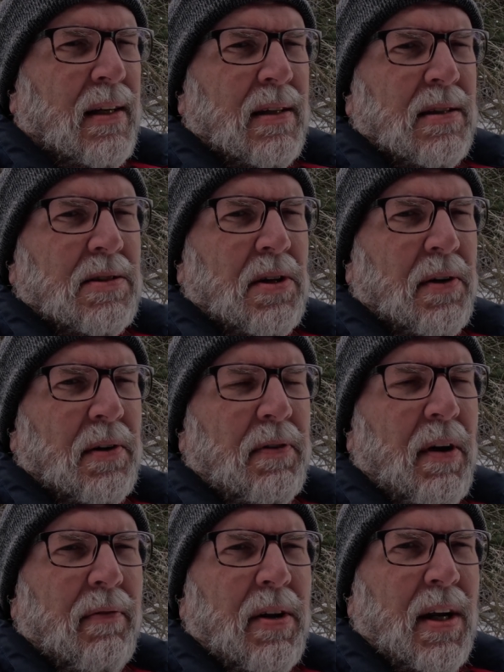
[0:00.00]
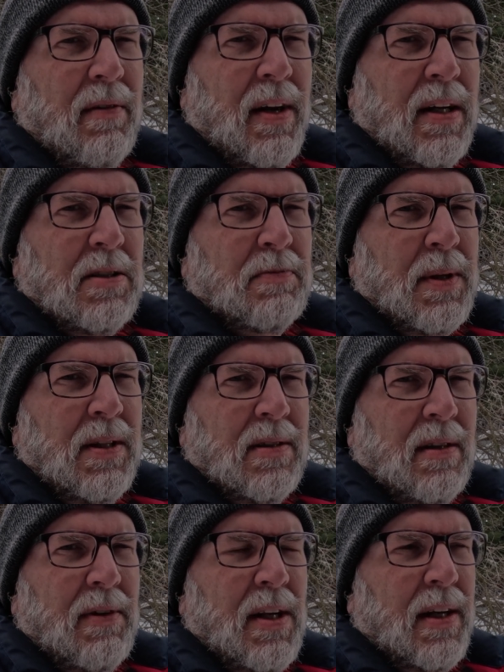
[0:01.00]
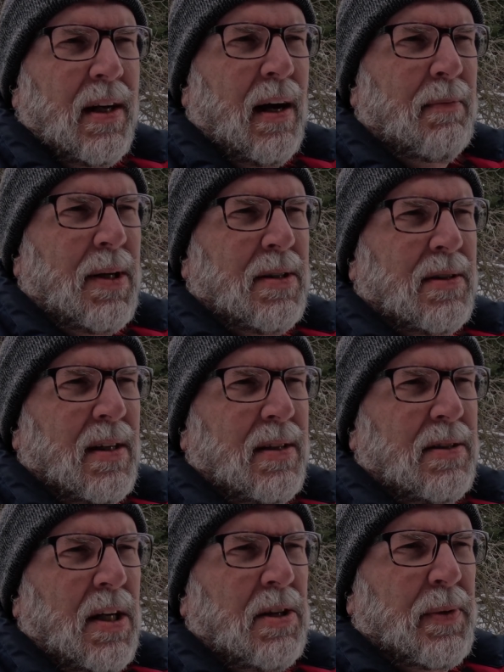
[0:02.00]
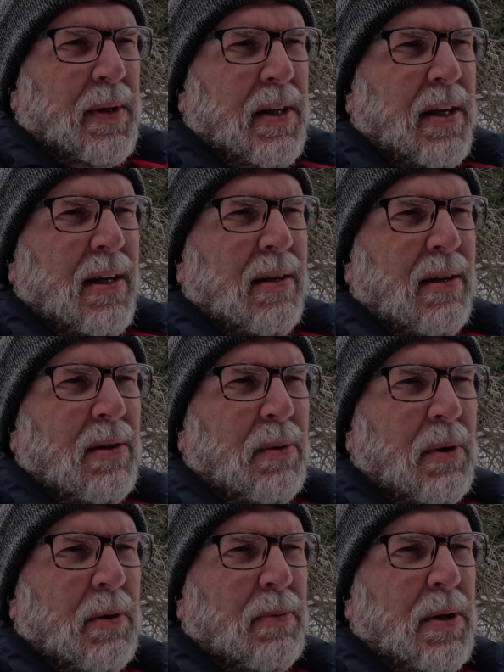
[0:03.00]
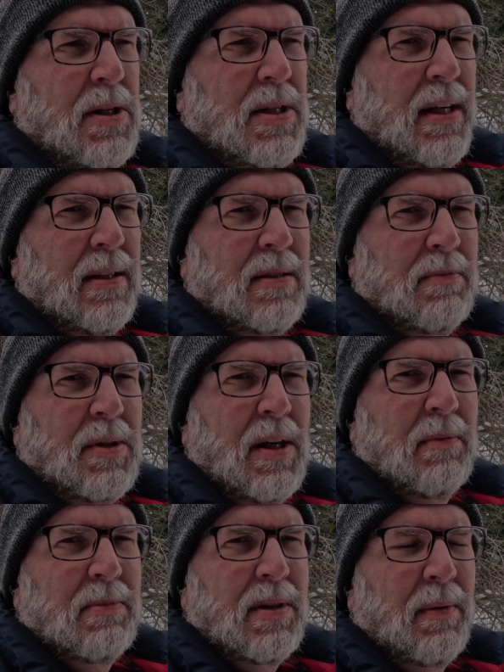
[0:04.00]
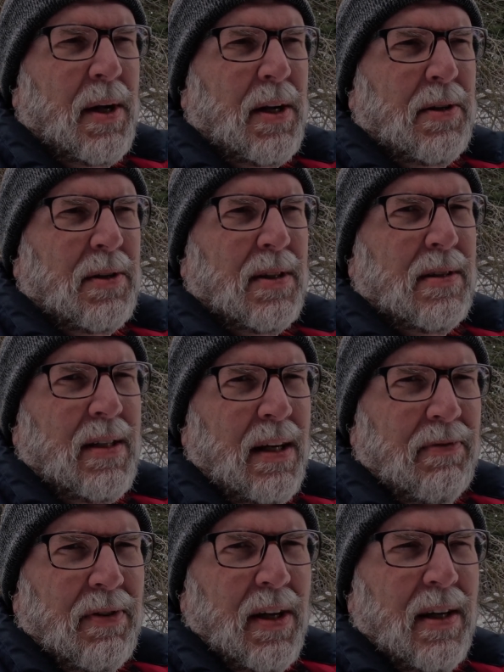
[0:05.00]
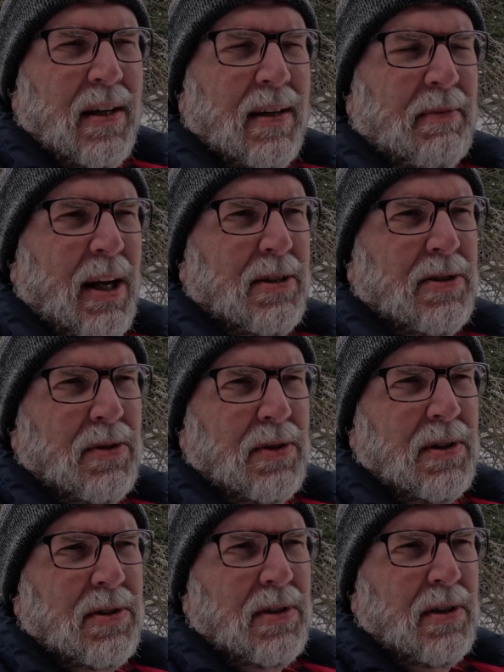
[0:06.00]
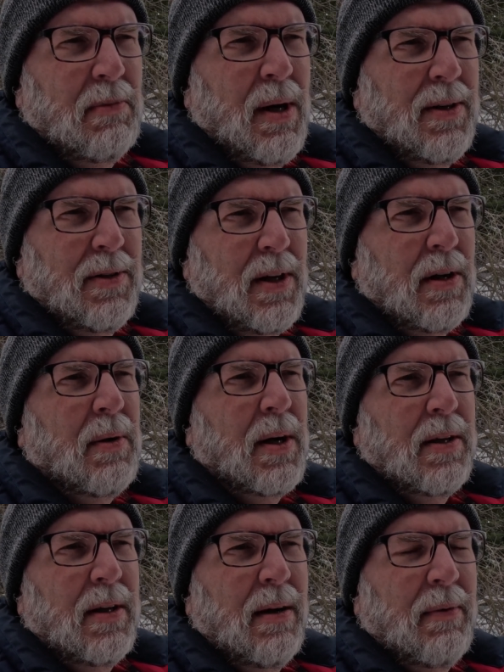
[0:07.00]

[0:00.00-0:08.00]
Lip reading: So if you have any advice, please leave it in the comments. I genuinely would appreciate some tips. I want to do this safely. I'm not so concerned about doing it quickly.